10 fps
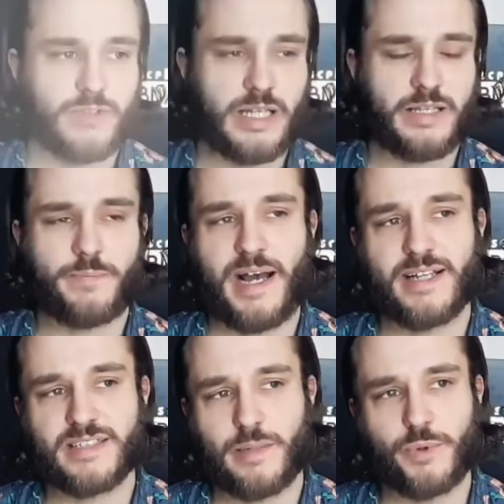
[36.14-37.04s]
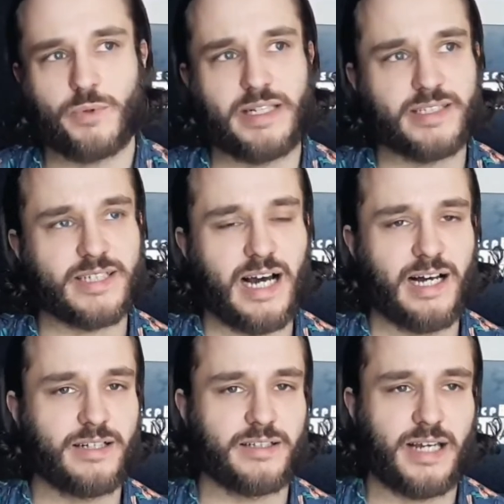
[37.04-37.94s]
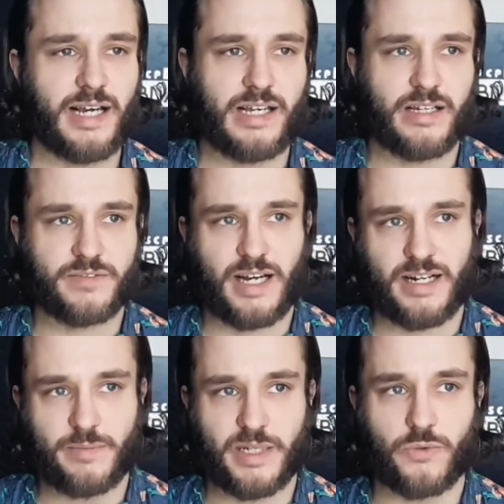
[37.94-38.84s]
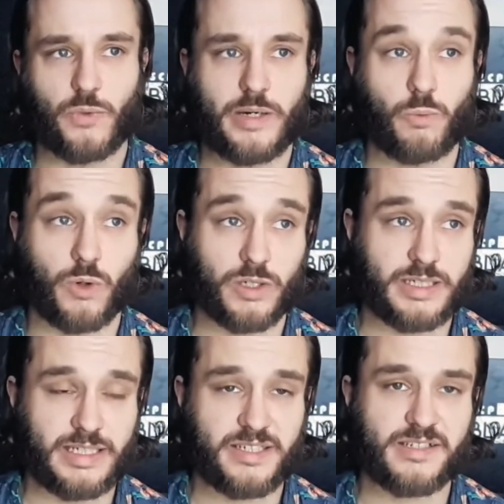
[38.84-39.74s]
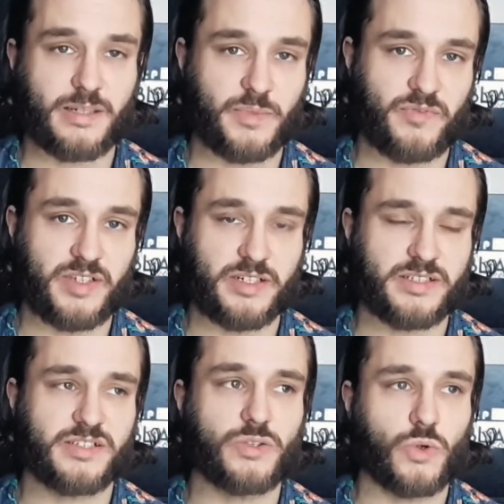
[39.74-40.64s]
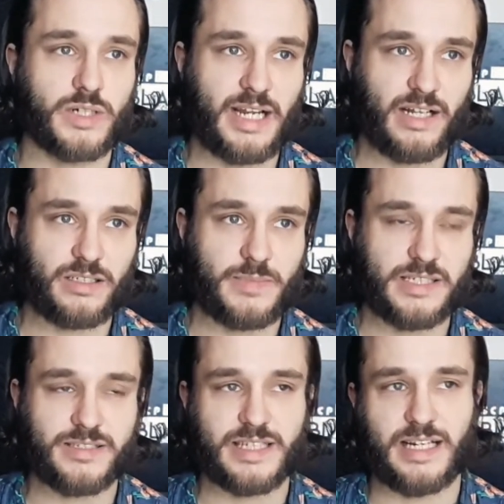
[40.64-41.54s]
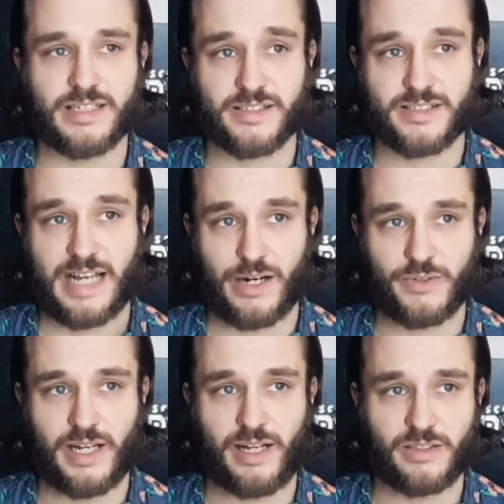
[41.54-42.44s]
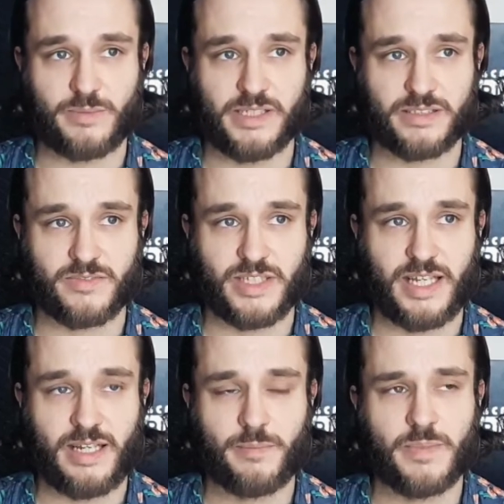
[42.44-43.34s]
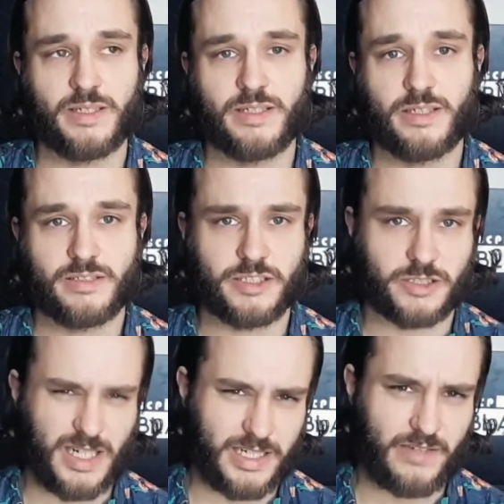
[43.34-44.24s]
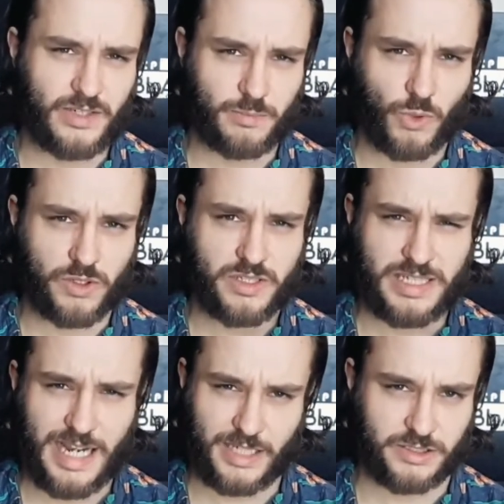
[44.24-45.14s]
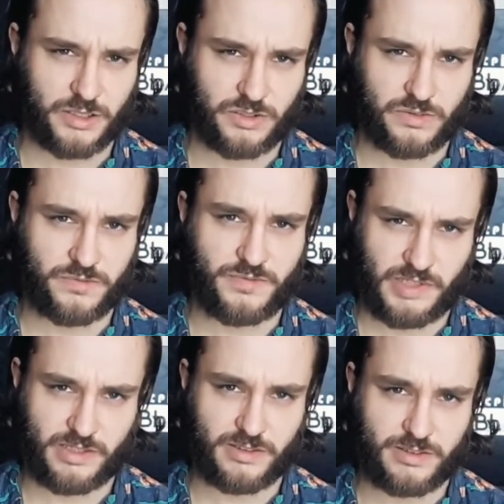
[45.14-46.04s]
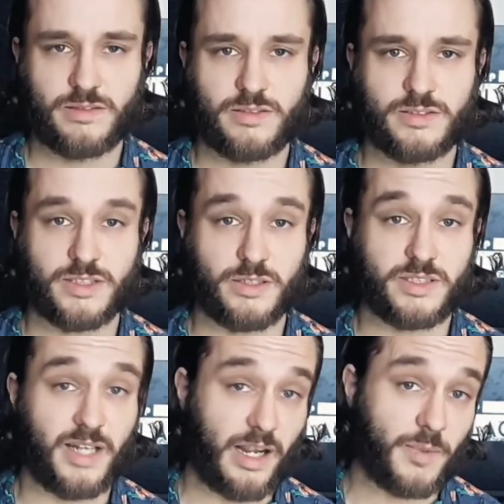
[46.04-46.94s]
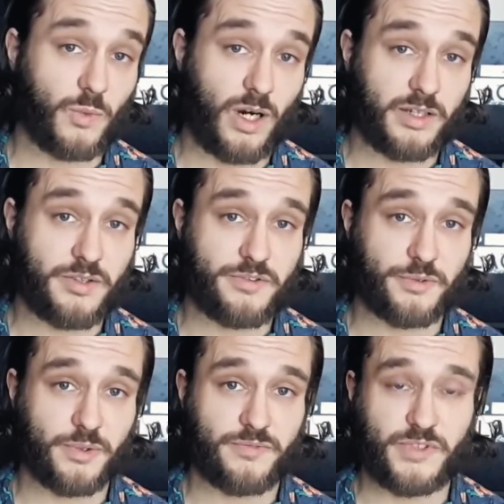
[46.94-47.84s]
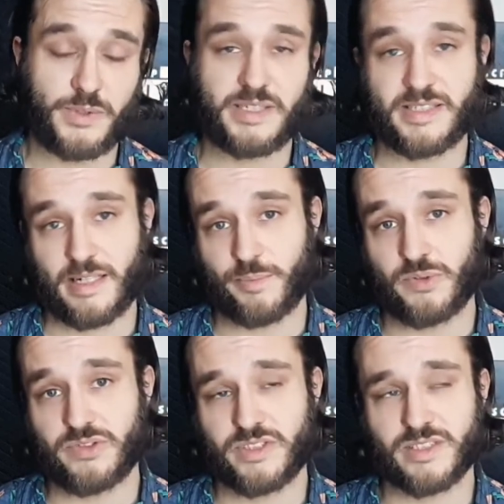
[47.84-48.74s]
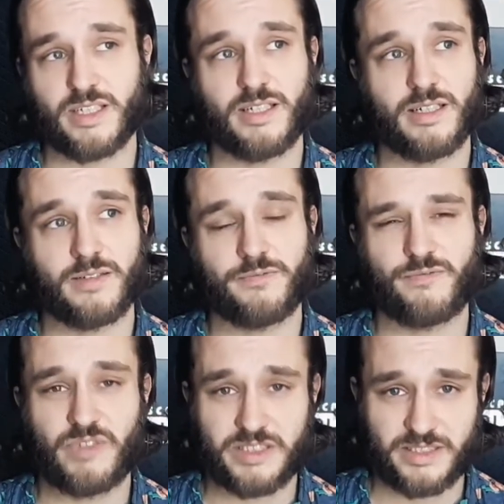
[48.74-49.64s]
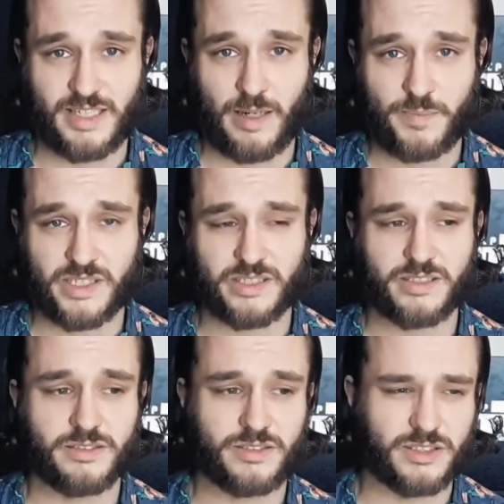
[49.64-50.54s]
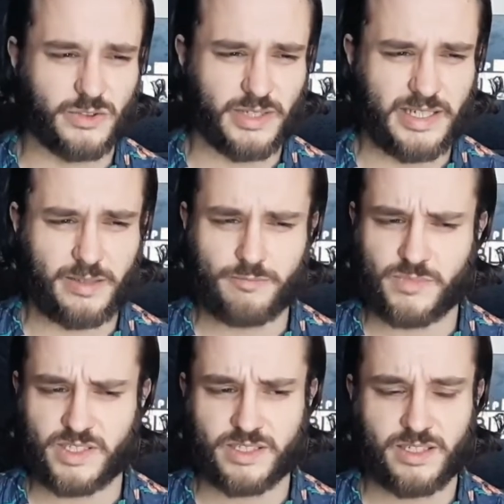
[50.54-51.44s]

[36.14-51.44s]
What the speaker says: In the past couple weeks, Kyle and I have kind of been reworking some of the story elements and sound elements of the game to try to give it a more theatrical feel. So today I'm going to walk you through a few examples of footsteps, screams,